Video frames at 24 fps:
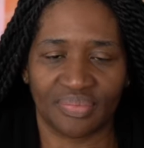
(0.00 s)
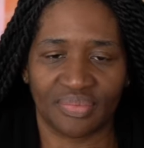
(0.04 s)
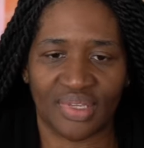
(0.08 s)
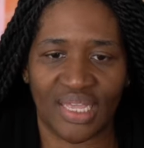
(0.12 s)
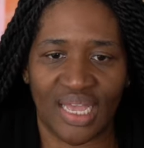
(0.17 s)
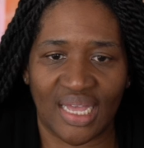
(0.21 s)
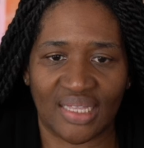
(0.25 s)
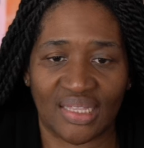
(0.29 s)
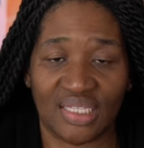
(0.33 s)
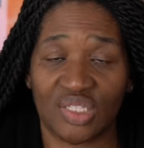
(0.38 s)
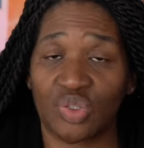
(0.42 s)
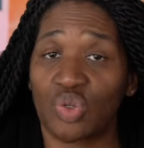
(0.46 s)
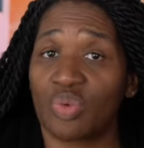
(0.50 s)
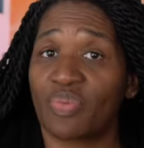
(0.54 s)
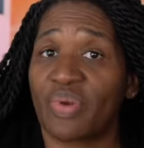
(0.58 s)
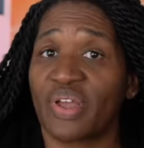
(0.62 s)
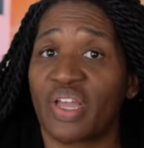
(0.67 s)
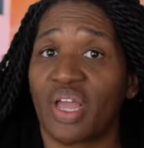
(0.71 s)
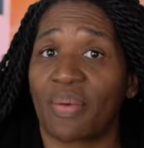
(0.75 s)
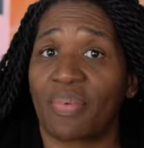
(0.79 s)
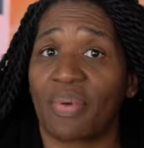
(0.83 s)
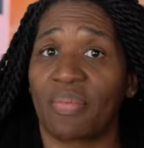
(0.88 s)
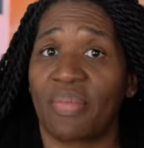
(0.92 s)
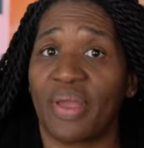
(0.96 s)
yeah, this would
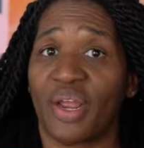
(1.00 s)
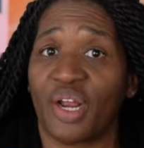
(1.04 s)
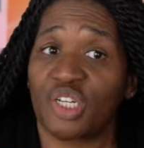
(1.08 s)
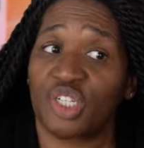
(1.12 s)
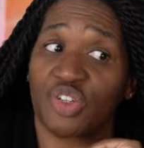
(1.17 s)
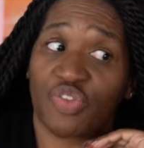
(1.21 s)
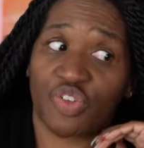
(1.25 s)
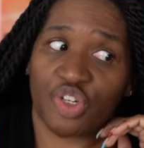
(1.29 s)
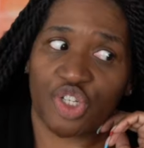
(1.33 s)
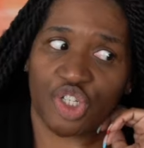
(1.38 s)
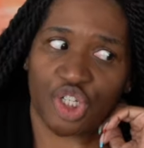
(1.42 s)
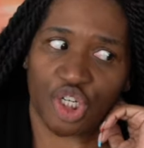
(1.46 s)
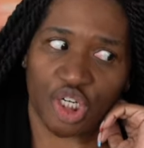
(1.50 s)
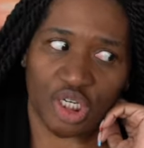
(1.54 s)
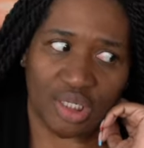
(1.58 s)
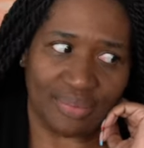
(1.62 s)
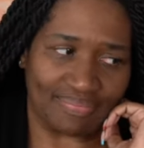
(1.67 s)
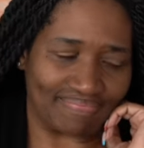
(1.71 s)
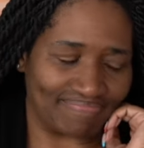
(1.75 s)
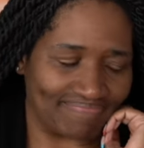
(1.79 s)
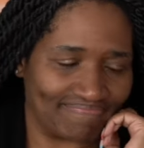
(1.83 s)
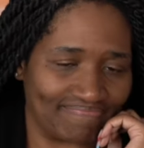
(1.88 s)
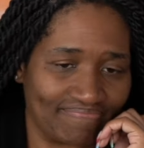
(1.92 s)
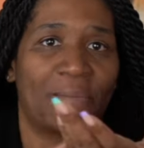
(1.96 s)
break up a marriage for
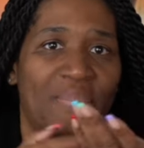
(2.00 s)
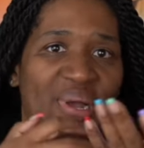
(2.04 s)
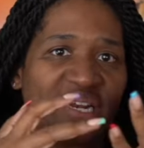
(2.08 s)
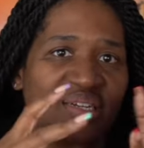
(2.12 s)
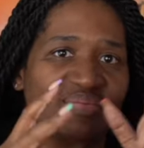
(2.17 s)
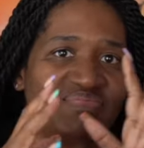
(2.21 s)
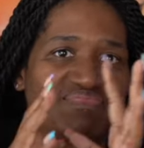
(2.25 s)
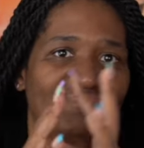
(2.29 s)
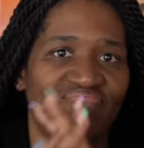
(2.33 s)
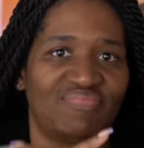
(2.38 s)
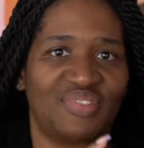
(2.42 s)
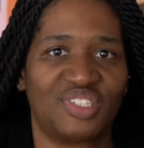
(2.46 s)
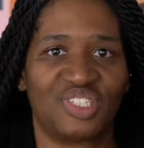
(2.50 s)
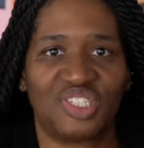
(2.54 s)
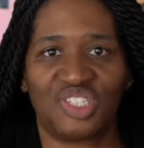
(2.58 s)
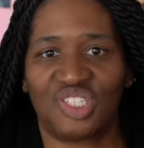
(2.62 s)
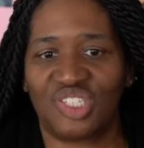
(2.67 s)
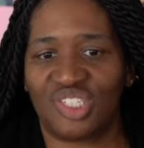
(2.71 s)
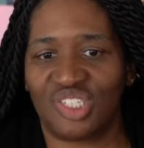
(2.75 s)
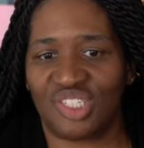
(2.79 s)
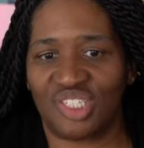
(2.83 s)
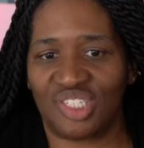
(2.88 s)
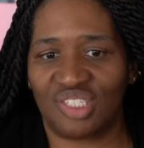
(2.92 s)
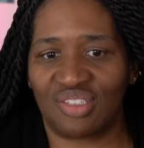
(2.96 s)
sure. But
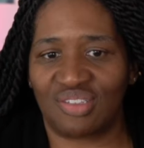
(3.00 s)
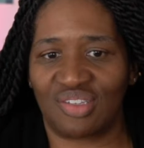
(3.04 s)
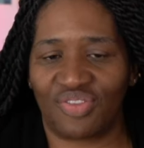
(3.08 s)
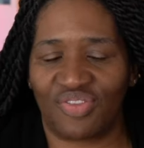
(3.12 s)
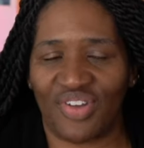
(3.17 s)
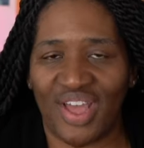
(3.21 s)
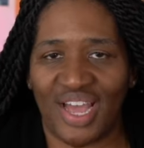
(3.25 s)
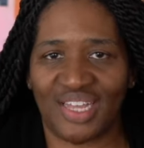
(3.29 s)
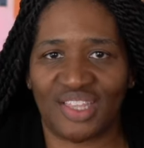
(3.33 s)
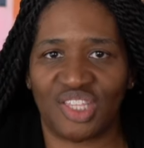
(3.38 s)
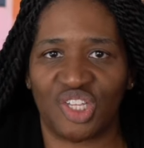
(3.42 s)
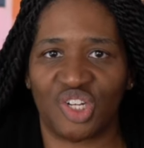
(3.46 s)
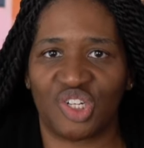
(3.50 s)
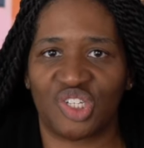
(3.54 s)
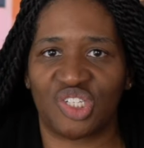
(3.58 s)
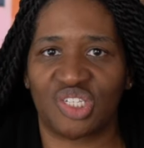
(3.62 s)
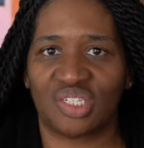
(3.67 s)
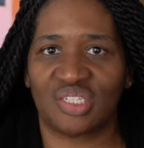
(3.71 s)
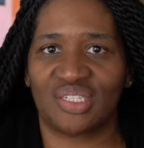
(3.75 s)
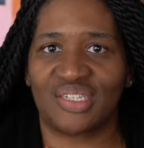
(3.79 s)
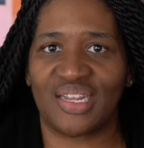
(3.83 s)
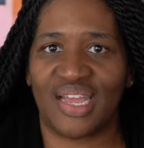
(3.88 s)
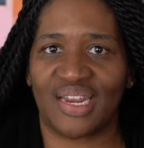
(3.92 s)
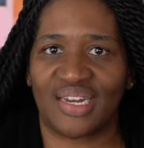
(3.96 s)
the fact that you're
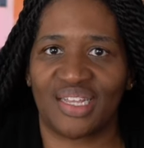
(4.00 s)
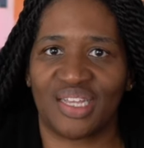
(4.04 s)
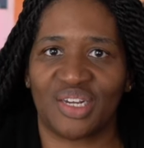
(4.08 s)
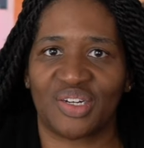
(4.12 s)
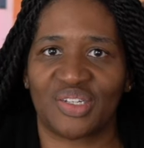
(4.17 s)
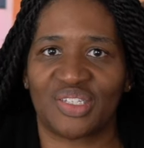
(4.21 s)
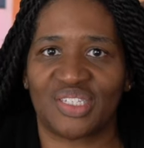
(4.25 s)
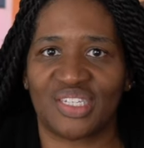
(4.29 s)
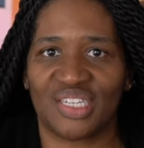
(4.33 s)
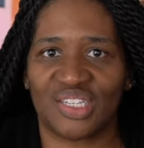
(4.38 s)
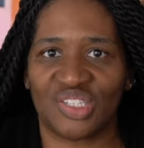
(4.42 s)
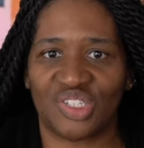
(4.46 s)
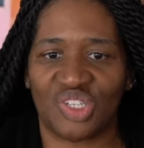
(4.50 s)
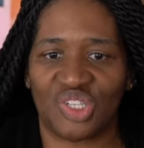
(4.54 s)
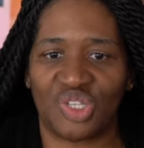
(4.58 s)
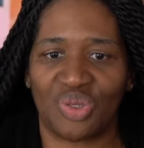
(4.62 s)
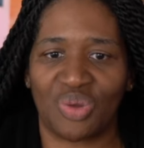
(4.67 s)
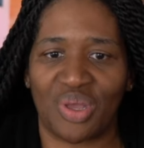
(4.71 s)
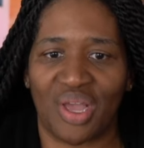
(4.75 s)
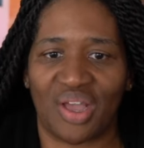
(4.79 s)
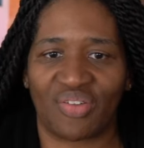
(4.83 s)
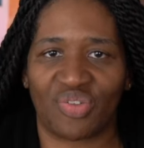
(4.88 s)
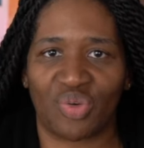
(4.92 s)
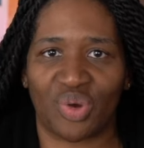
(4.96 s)
still standing here says that
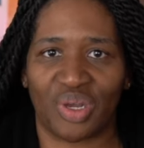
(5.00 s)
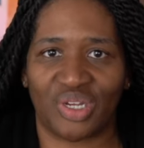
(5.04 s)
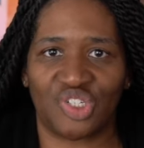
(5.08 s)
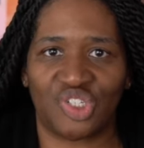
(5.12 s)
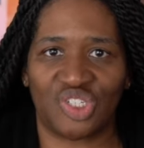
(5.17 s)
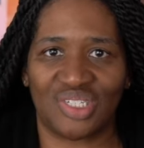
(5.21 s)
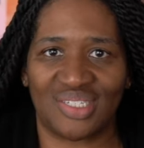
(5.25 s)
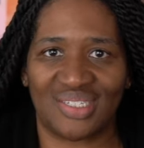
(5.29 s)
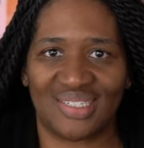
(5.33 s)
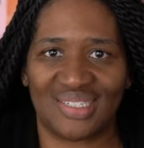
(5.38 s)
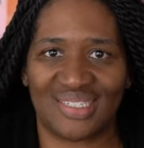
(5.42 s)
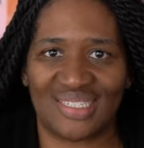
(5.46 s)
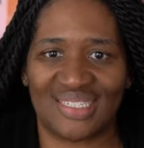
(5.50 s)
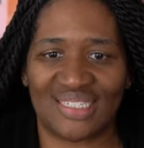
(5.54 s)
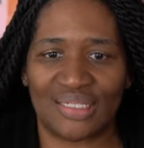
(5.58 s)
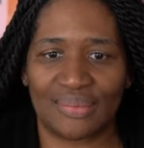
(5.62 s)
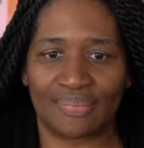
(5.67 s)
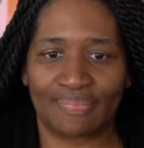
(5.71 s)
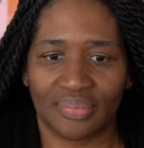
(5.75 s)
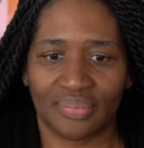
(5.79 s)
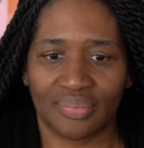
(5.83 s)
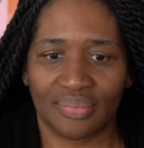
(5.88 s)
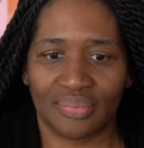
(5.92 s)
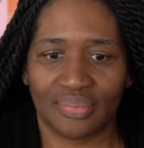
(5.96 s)
you have questions.
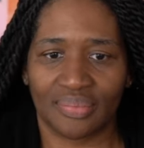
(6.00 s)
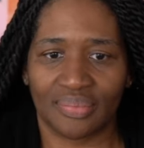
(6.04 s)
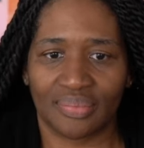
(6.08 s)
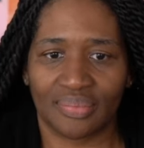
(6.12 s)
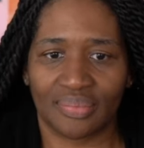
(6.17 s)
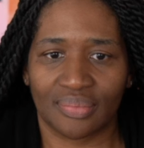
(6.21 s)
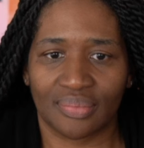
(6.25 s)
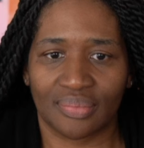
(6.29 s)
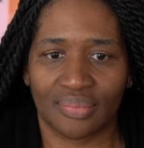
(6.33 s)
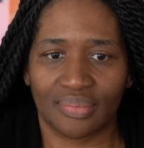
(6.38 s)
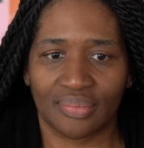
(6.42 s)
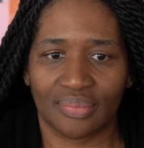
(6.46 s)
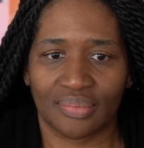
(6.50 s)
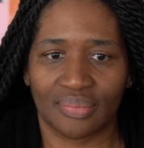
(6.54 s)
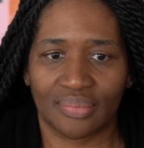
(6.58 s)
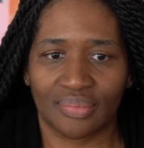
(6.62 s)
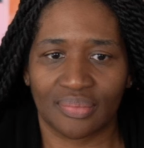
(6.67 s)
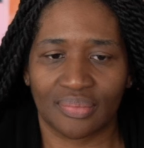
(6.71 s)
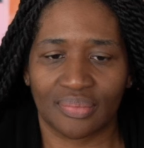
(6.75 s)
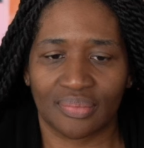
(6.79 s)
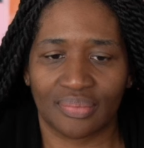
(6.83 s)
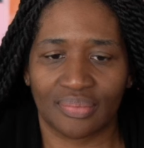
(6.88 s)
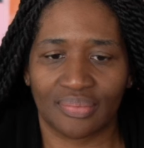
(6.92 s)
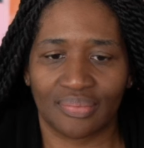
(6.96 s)
No, keep it.
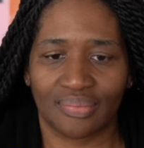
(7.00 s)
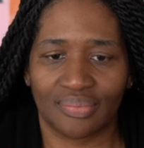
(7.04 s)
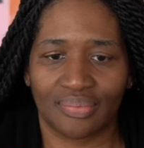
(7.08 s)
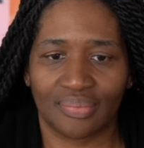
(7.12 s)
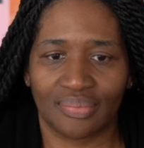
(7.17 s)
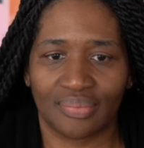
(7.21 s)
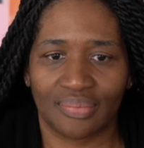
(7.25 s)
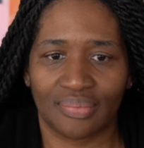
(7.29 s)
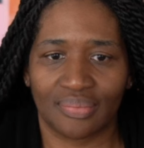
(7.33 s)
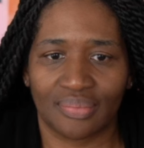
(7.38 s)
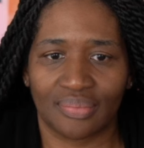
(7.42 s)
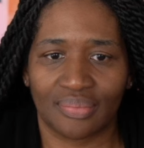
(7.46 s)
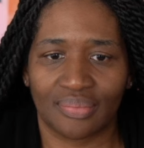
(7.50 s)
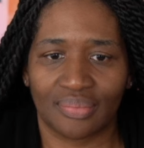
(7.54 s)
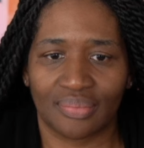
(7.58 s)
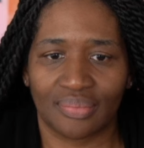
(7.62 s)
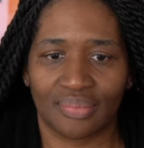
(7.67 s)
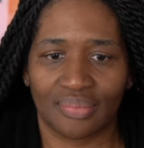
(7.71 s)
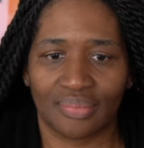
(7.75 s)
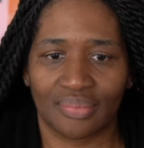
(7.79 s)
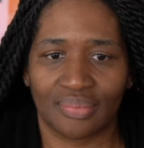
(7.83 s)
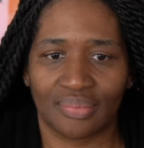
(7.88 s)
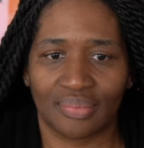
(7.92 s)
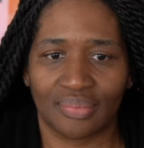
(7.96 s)
It's a
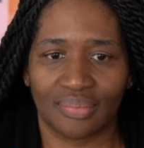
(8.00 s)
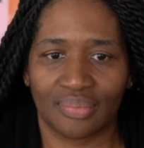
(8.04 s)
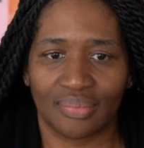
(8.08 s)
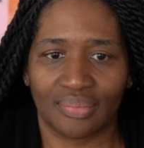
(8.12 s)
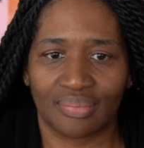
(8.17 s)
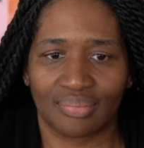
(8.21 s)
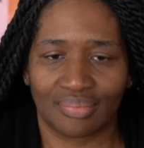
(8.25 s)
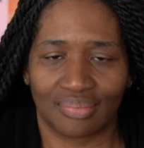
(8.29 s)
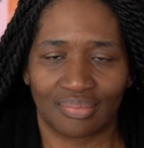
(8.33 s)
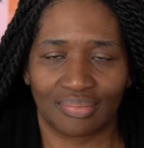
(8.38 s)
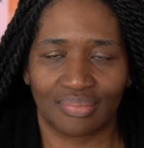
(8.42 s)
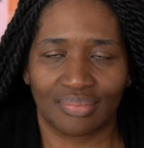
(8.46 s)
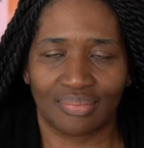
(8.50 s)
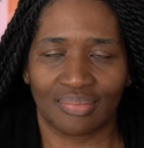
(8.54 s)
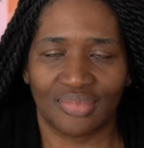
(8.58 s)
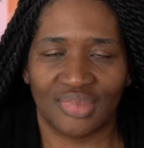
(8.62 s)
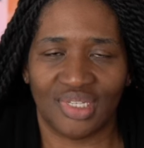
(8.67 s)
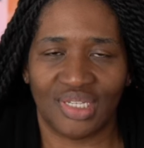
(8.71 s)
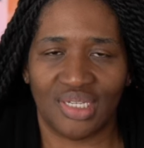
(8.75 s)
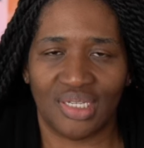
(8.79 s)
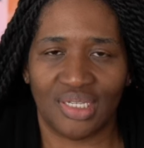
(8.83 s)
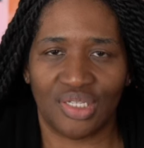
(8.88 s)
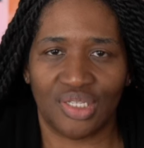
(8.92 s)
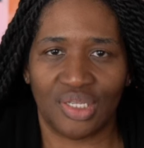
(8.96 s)
token.
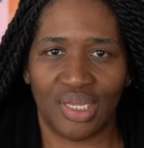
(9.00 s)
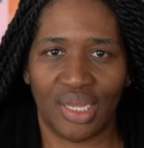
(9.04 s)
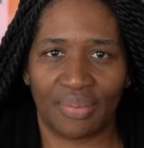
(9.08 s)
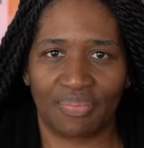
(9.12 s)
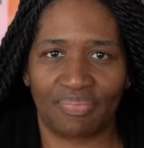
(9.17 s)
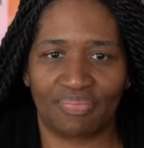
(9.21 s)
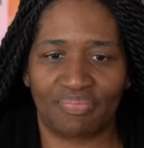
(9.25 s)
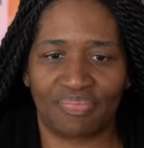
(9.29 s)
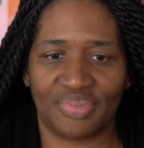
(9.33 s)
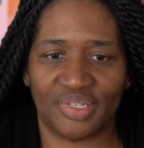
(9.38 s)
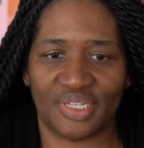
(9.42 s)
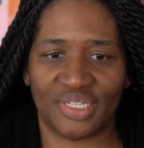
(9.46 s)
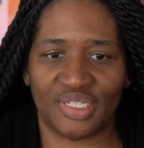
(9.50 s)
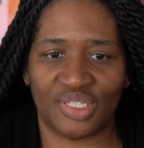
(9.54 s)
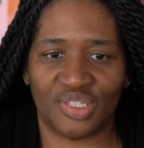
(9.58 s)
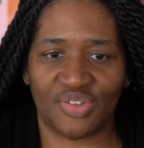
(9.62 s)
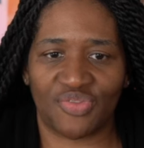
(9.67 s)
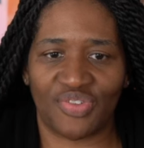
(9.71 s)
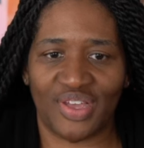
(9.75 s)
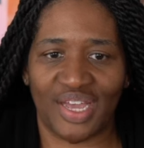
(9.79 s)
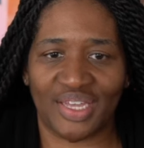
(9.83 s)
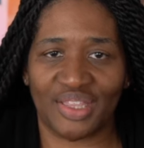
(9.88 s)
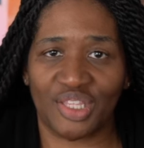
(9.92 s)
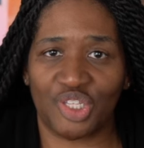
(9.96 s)
Yep, because the
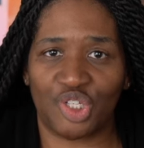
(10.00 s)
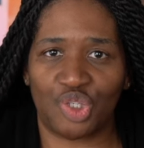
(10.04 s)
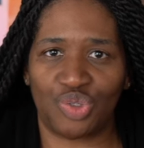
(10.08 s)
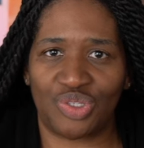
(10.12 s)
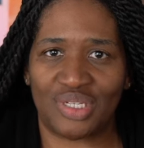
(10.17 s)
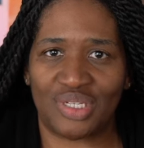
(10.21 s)
fact that you